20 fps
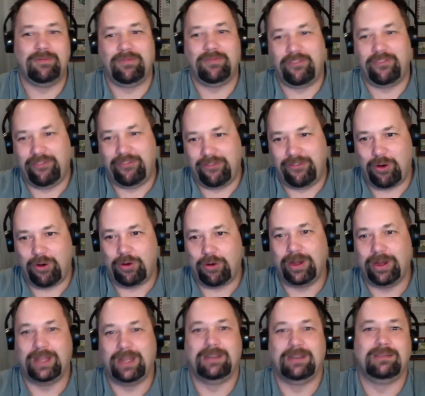
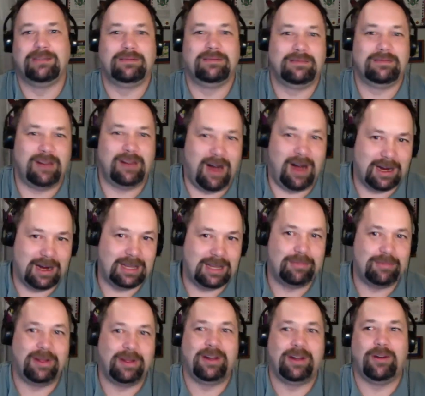foreign hockey
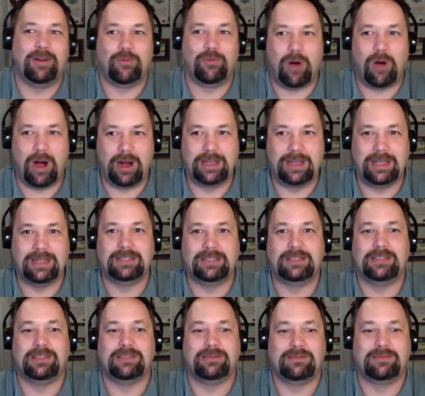player to walk into.